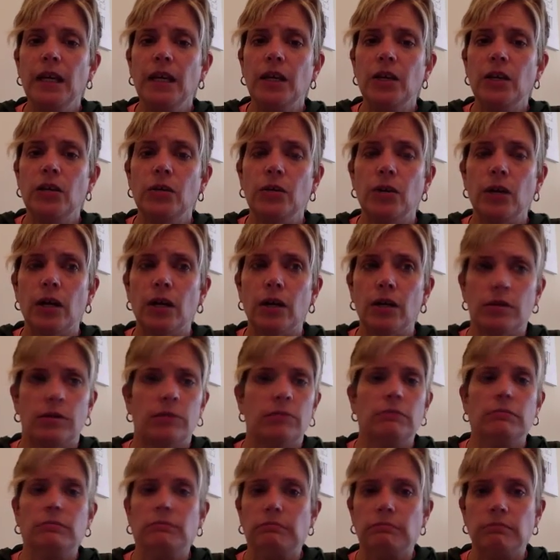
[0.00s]
who
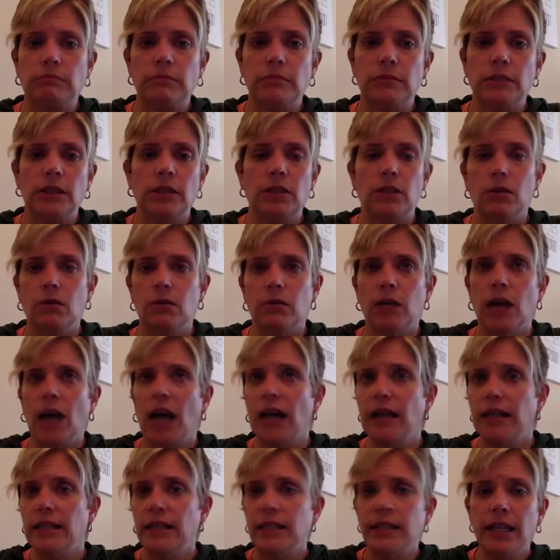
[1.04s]
are,
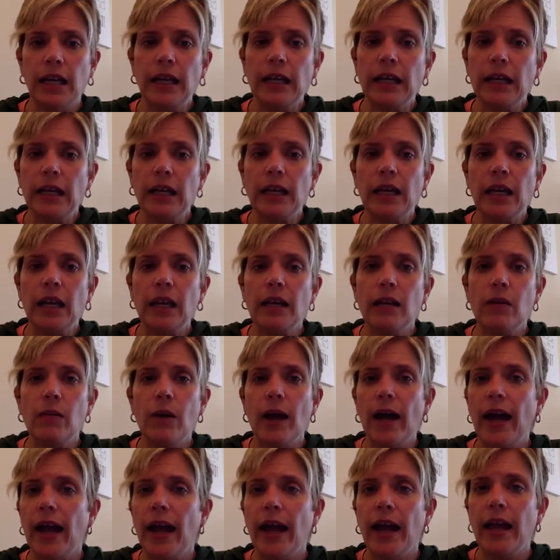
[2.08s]
condescending in any
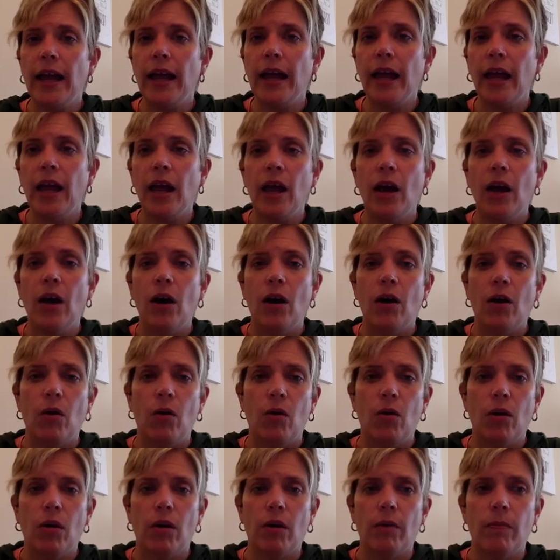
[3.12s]
way,
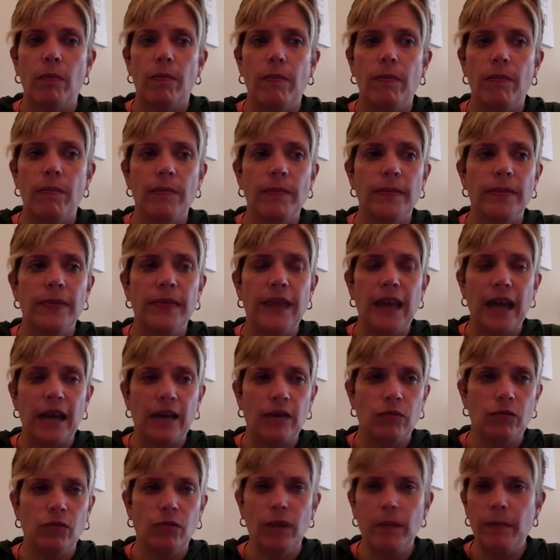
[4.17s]
or that
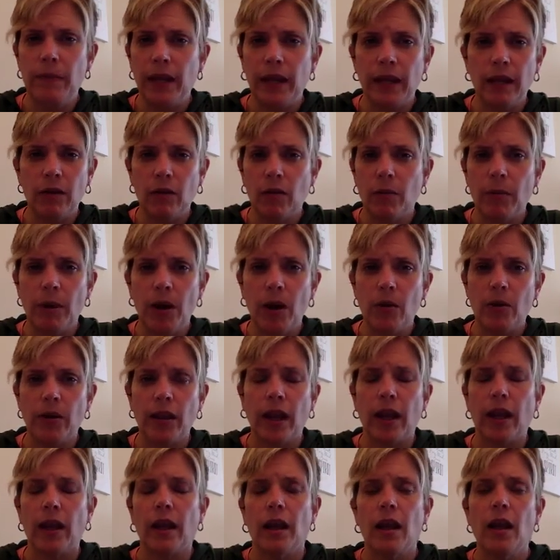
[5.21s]
ribbing or
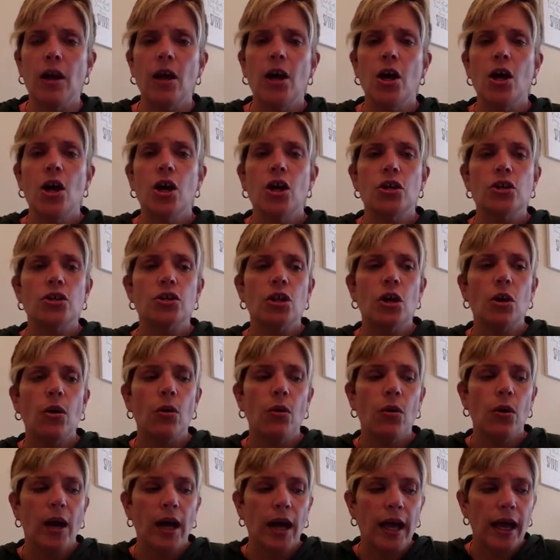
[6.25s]
poking.
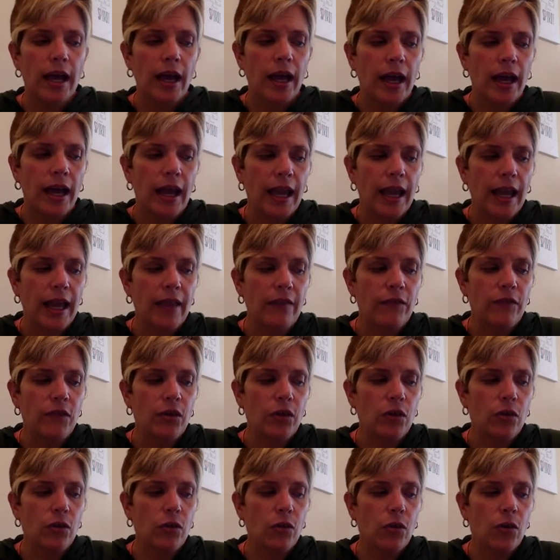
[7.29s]
So if
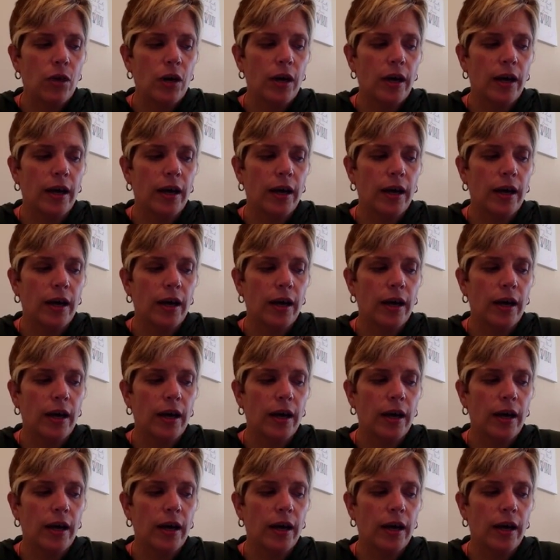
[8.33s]
you